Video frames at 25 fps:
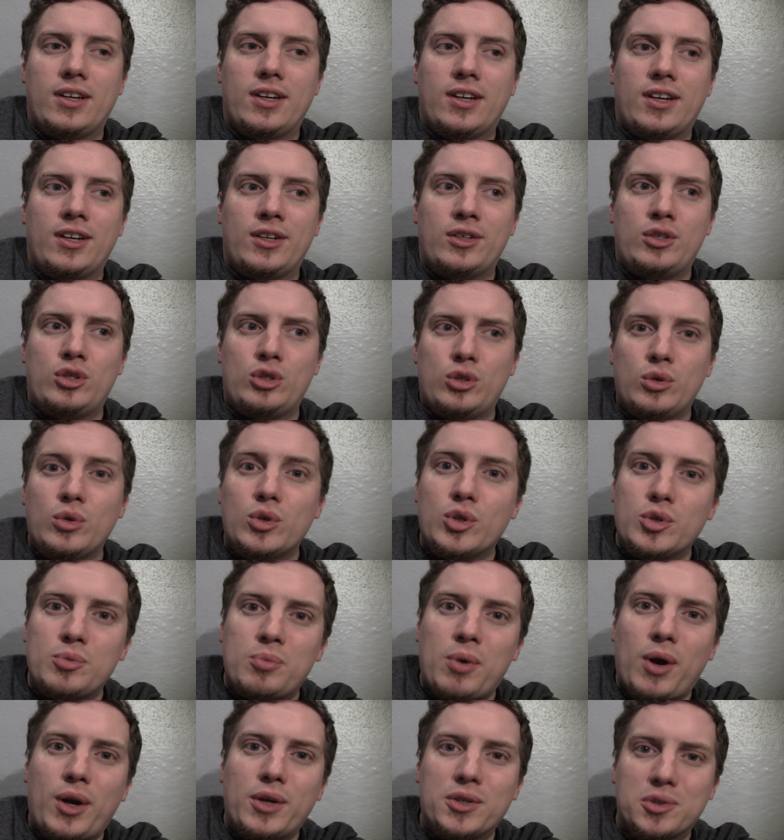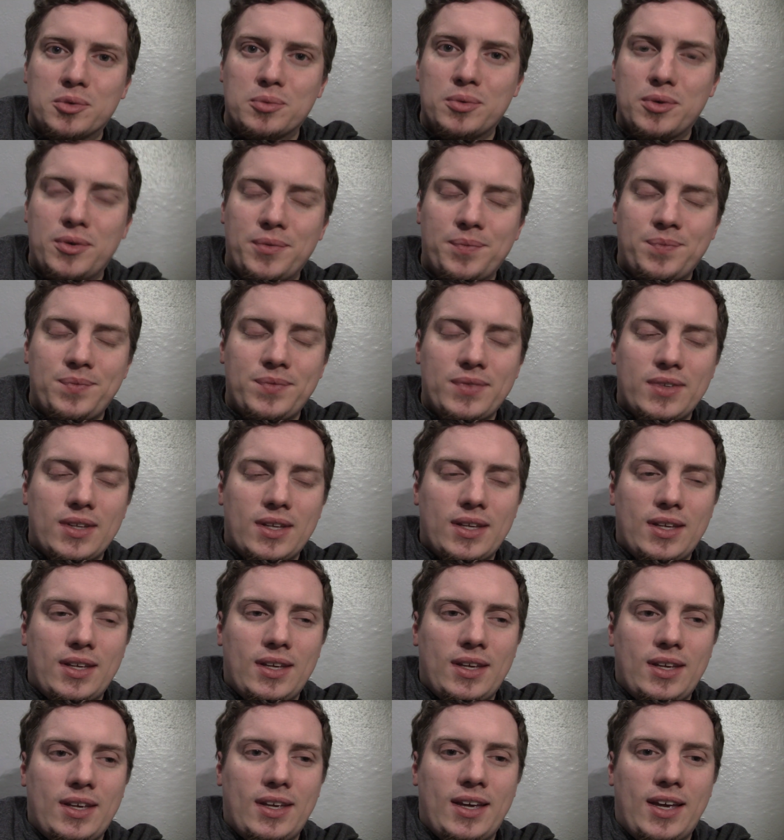uh, as soon as possible
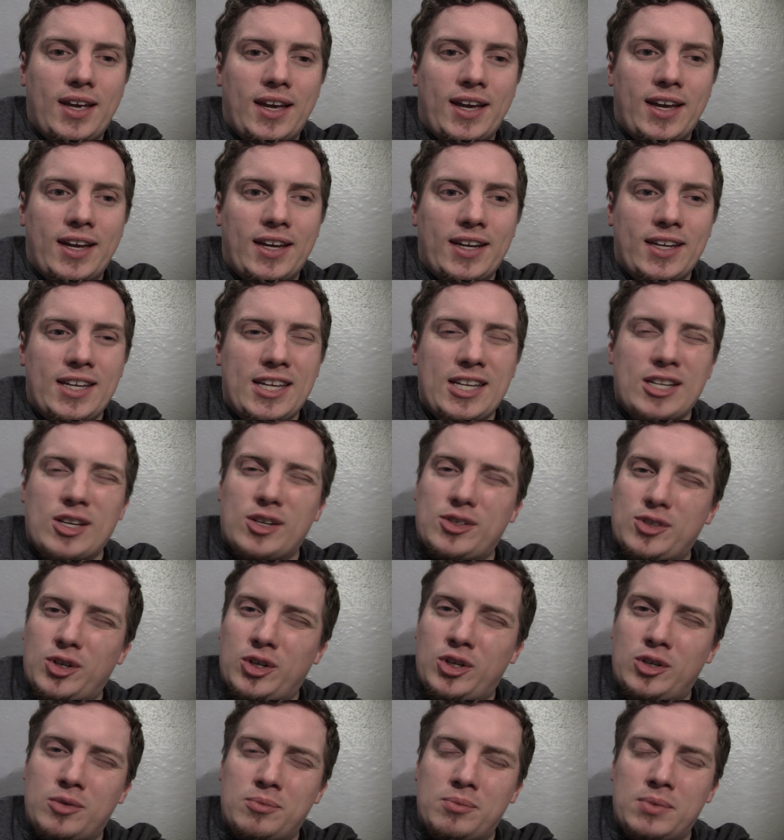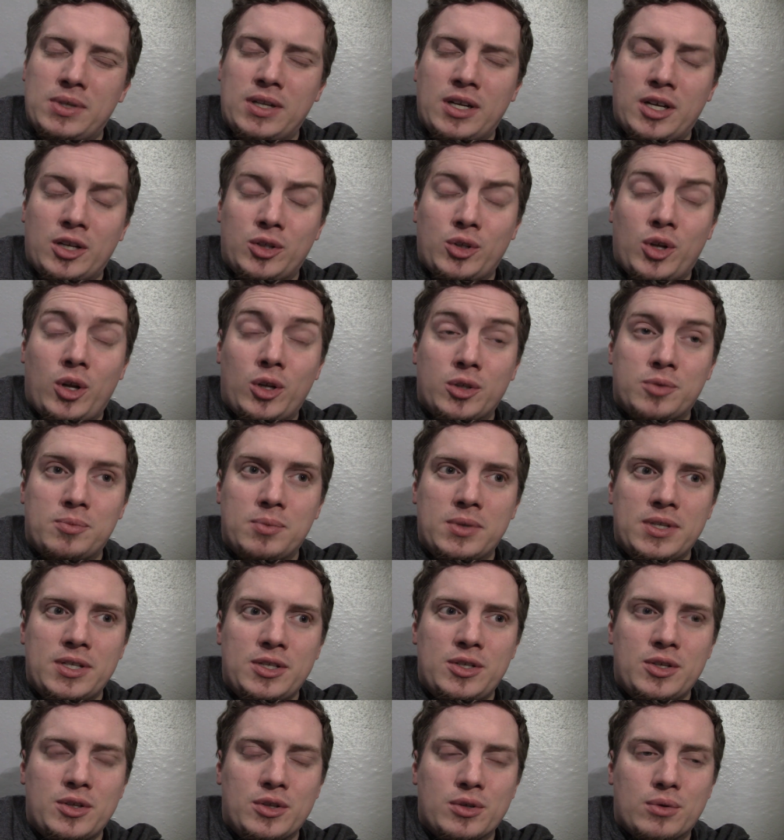and he doesn't
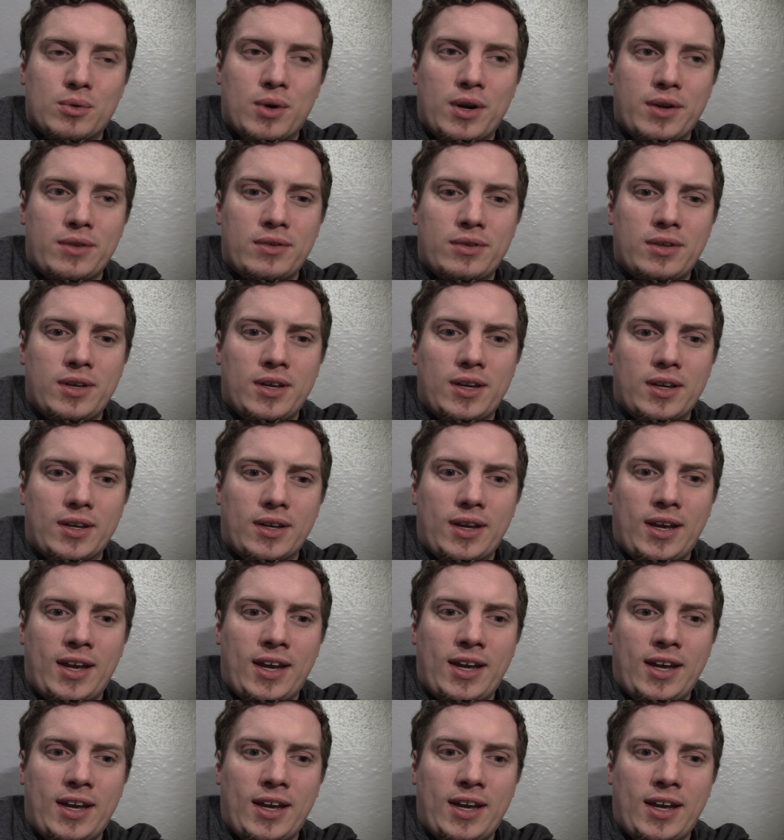ultimately do the right thing.